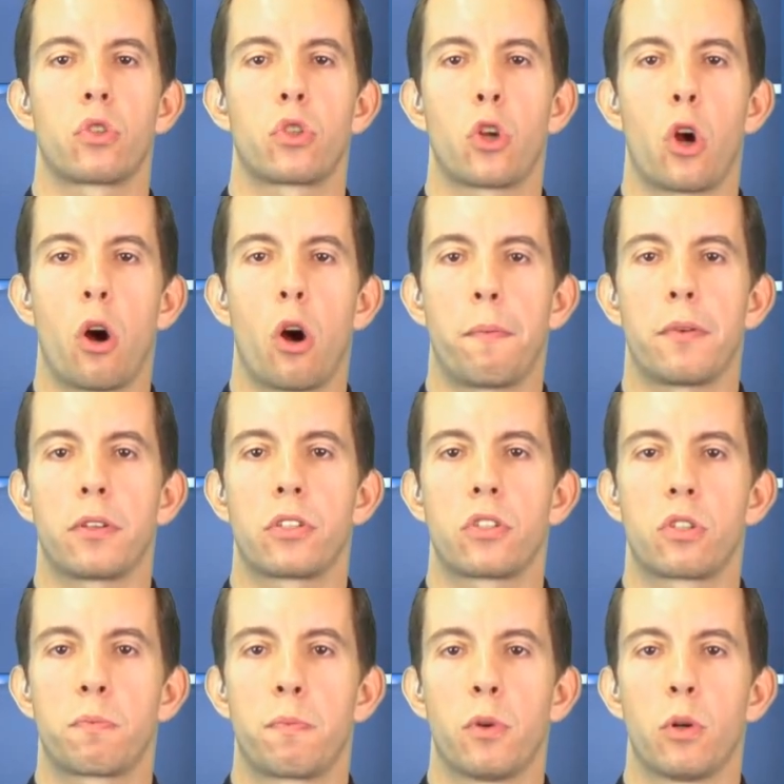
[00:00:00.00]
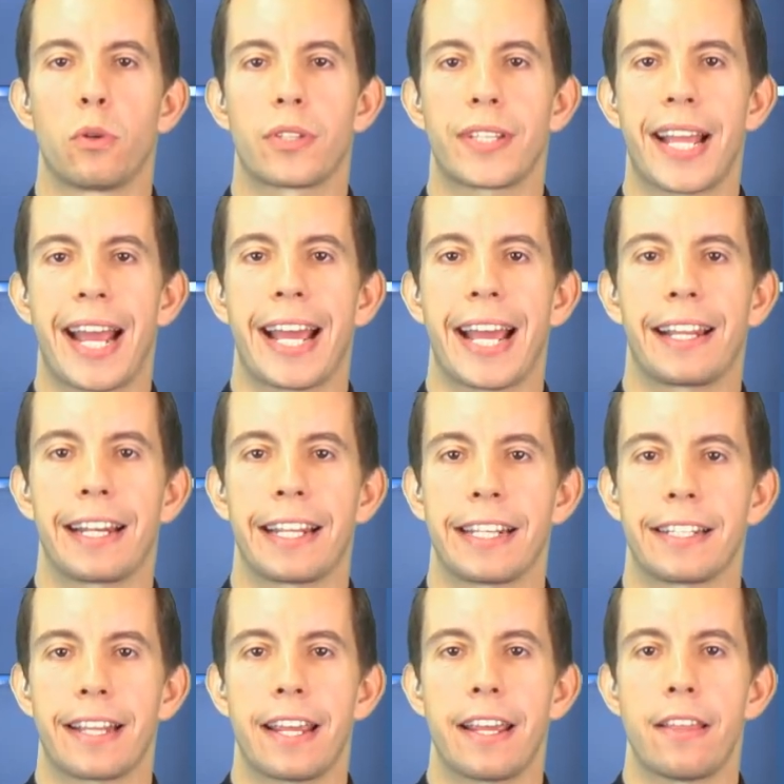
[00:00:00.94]
top sports
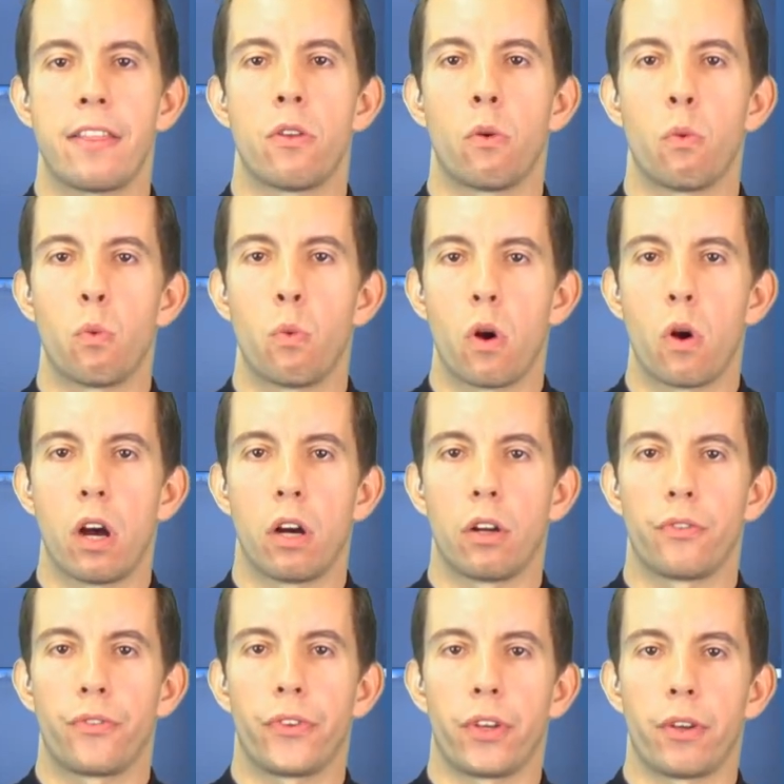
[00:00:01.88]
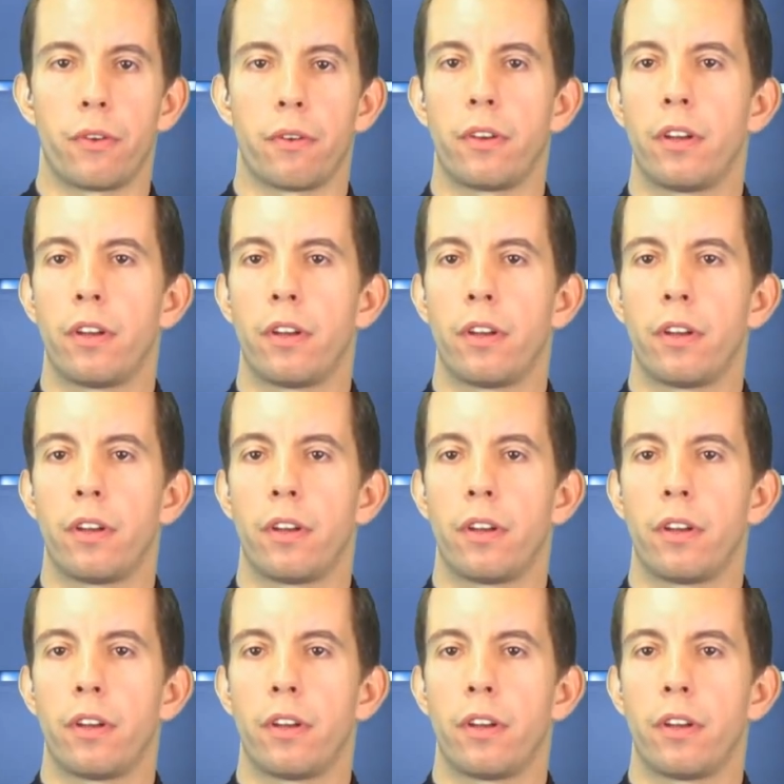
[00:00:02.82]
athletes in the world do.